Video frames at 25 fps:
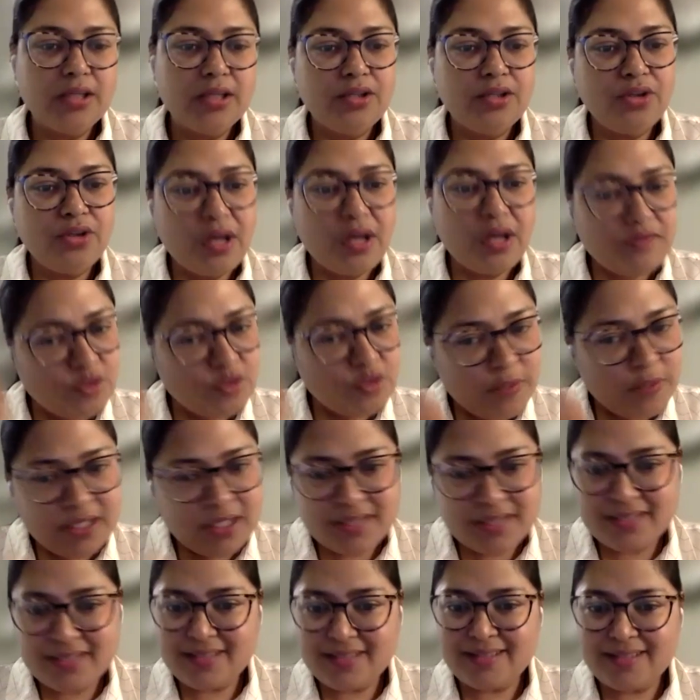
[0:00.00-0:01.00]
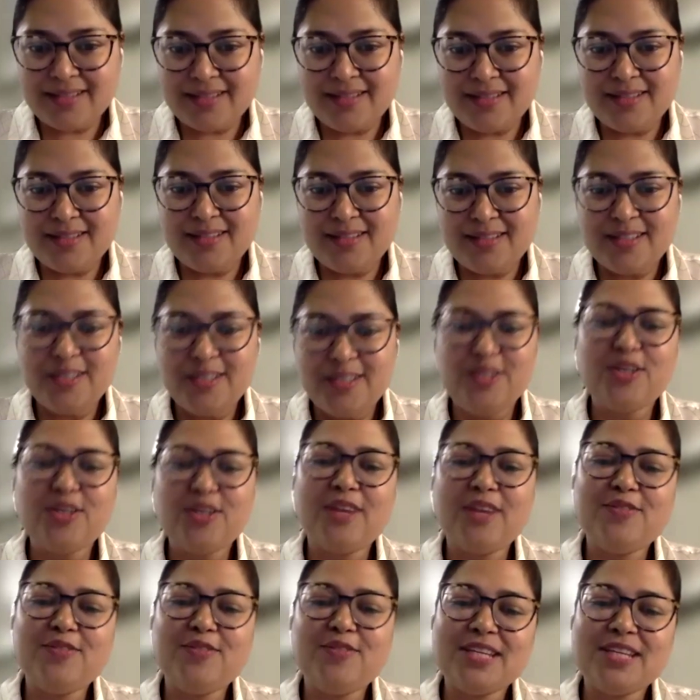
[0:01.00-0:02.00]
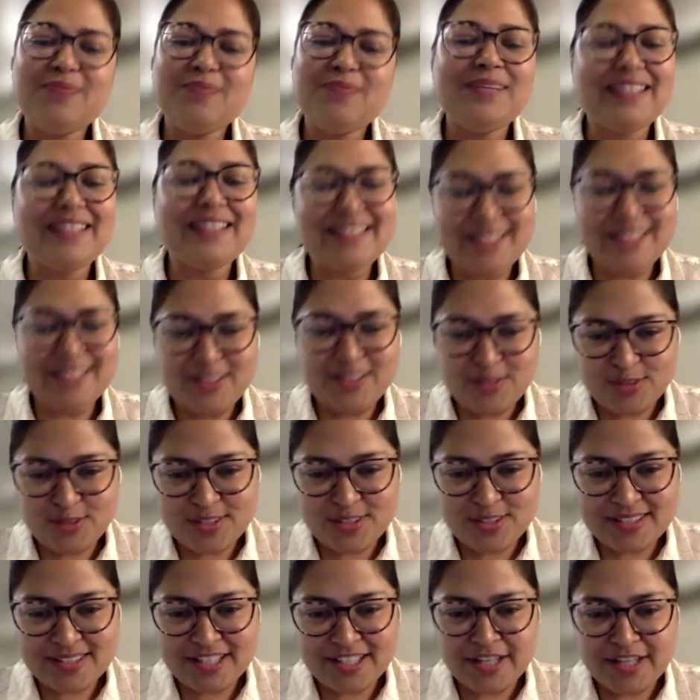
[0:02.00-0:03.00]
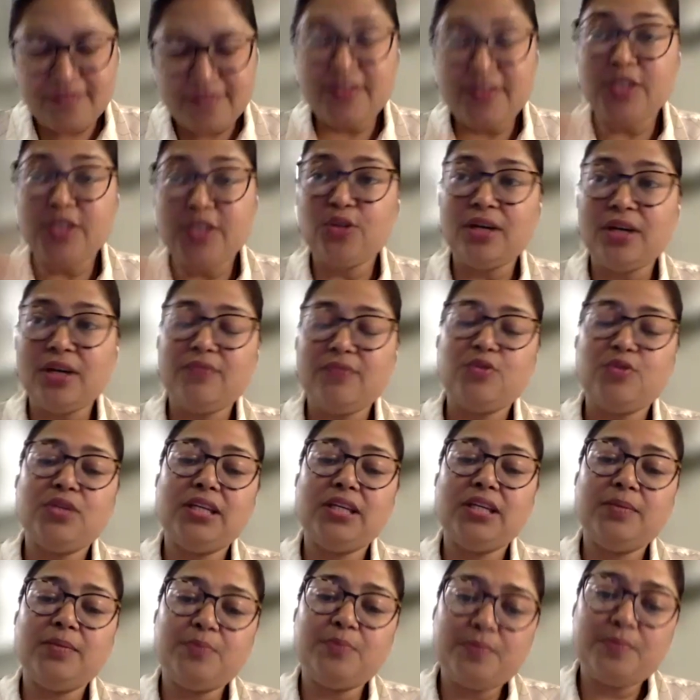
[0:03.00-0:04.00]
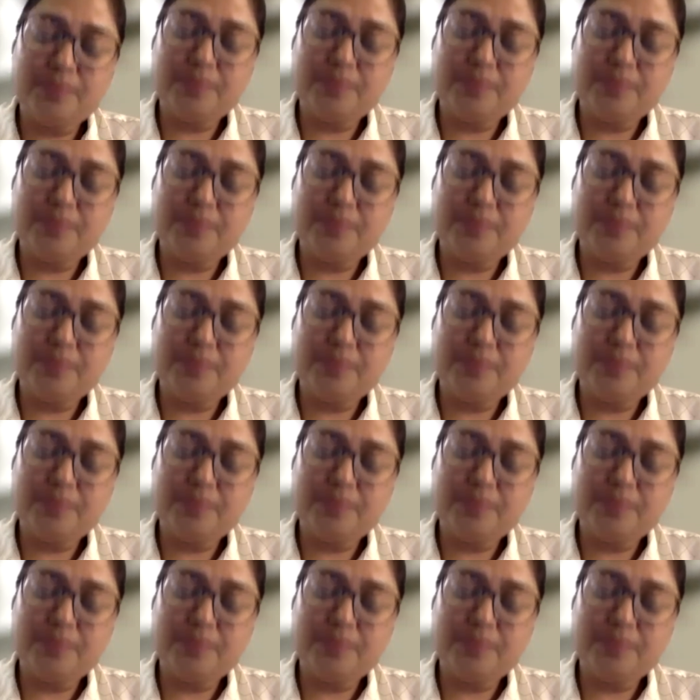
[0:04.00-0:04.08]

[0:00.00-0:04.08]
You have to be consistent. You have to keep listening to yourself. You have to keep